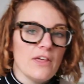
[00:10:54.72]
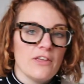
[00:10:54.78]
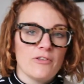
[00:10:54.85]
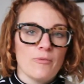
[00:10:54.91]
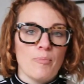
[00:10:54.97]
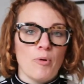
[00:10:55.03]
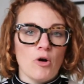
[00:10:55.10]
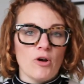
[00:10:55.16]
There's
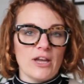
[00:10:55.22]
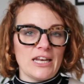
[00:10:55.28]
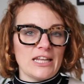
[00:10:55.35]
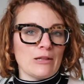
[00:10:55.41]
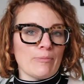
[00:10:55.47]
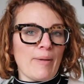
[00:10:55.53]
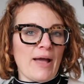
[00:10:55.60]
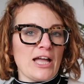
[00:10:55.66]
a pocket,
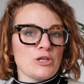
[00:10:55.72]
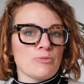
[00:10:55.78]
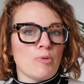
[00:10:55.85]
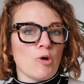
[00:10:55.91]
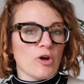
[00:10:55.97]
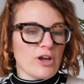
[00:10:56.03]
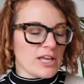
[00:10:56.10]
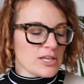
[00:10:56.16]
little patch
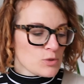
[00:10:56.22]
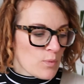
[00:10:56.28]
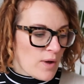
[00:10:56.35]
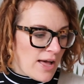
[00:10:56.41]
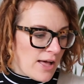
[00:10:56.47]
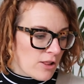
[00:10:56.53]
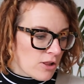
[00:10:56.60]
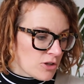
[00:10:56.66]
pocket as
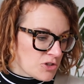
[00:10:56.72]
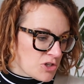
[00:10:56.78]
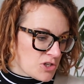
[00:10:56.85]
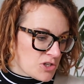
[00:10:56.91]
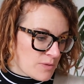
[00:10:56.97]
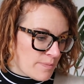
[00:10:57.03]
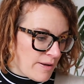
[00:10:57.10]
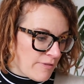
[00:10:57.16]
well
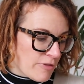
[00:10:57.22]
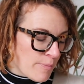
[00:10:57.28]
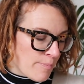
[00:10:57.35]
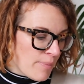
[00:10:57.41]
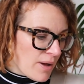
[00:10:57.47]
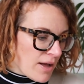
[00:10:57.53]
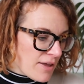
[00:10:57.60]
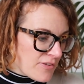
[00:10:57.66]
just above the
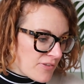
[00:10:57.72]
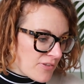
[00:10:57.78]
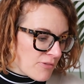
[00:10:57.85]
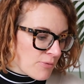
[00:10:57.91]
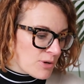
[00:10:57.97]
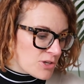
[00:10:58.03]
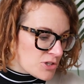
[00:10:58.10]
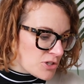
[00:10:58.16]

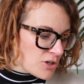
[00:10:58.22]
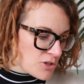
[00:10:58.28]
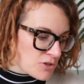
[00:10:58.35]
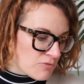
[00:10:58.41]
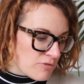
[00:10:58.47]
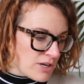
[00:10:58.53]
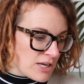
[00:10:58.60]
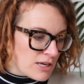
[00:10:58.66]
bust, which
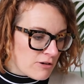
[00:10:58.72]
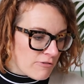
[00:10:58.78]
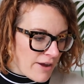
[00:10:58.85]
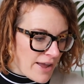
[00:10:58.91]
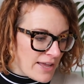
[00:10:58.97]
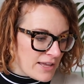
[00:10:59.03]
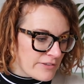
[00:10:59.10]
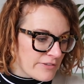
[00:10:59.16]
looks really
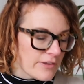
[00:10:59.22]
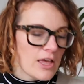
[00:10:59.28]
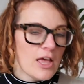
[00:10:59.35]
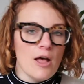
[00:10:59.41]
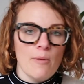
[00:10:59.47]
great.